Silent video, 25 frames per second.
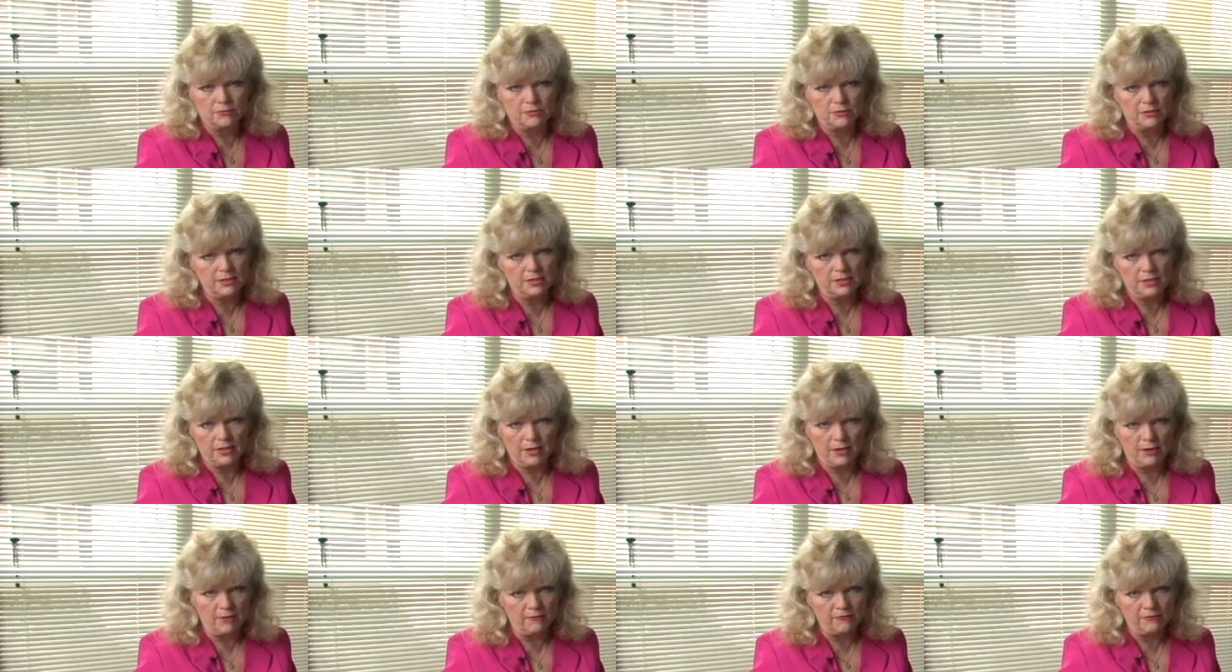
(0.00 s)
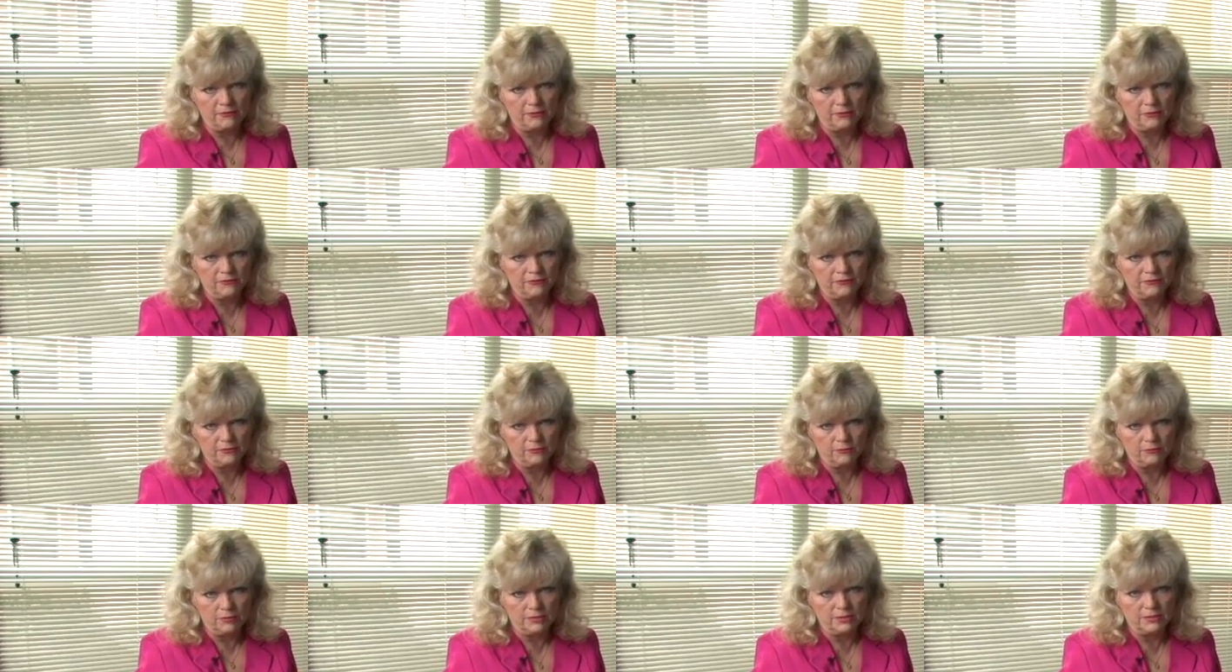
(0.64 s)
is really helpful
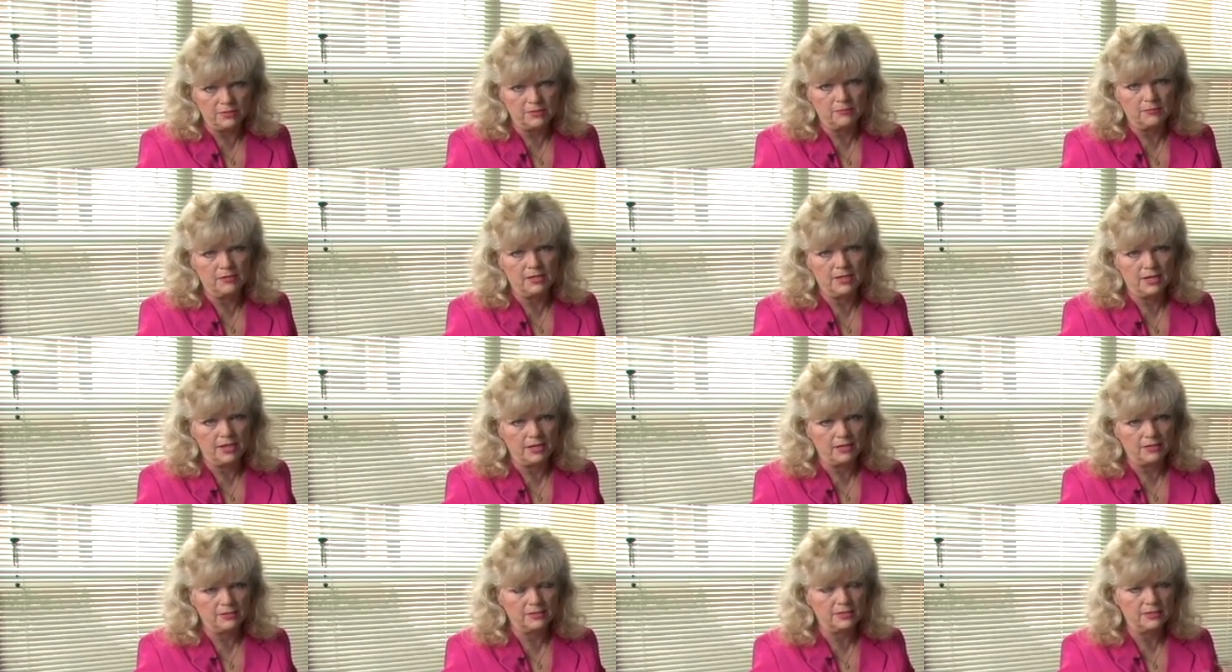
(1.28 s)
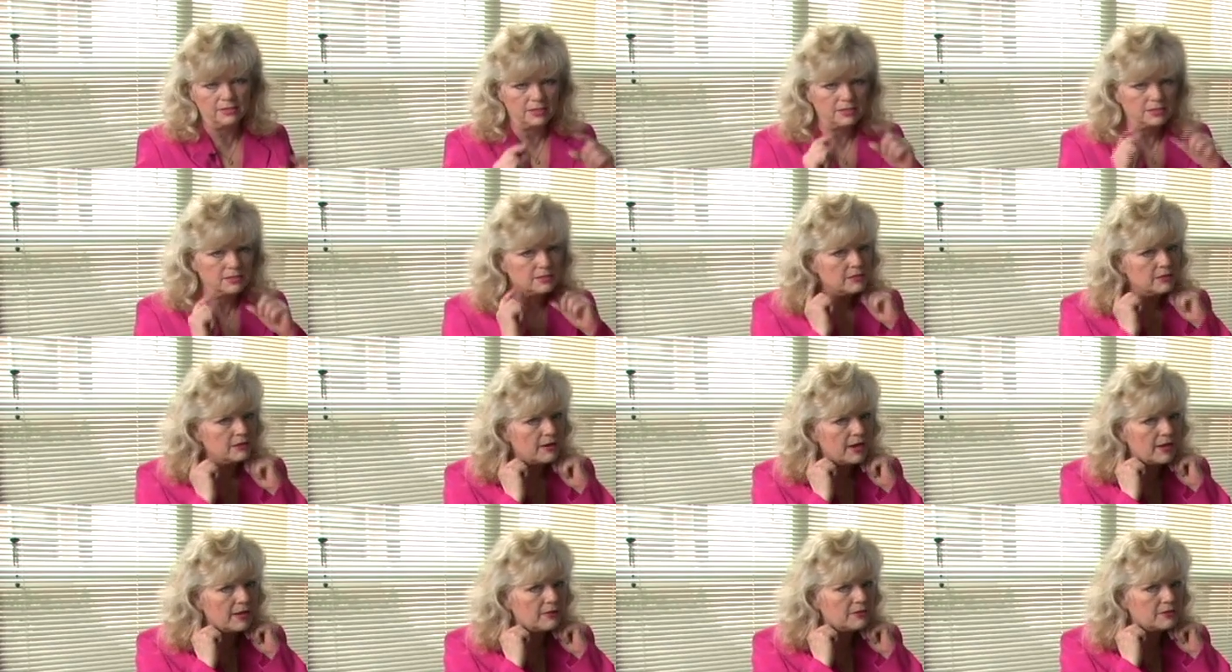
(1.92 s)
for when somebody needs
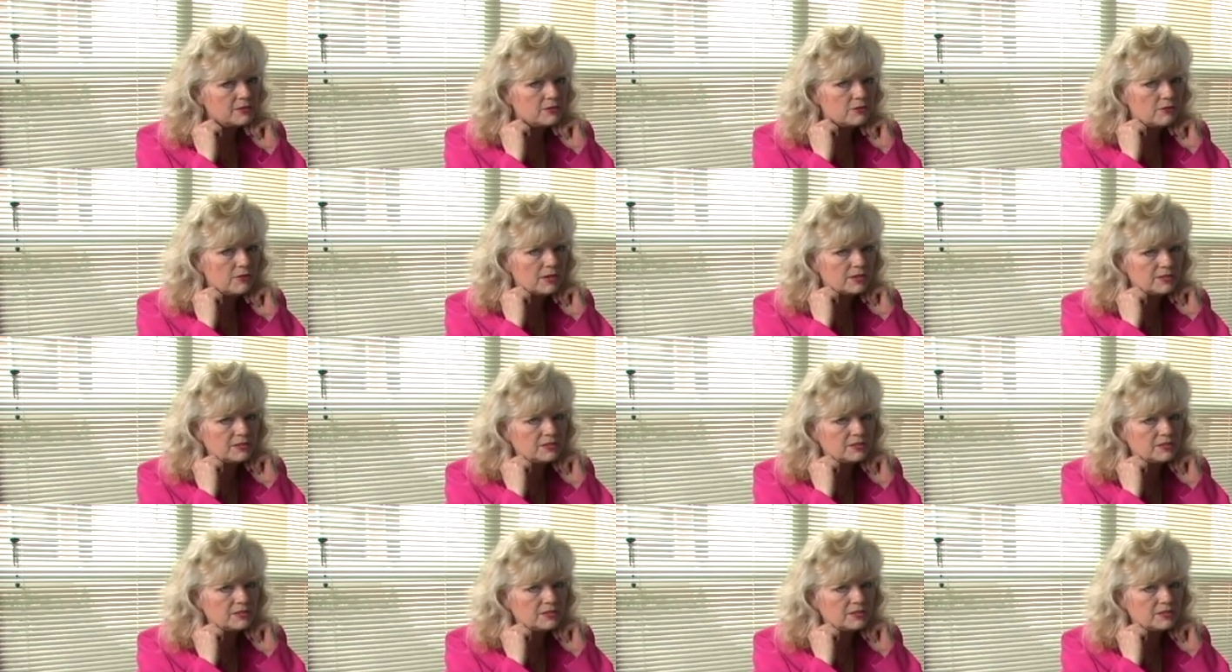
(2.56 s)
their atlas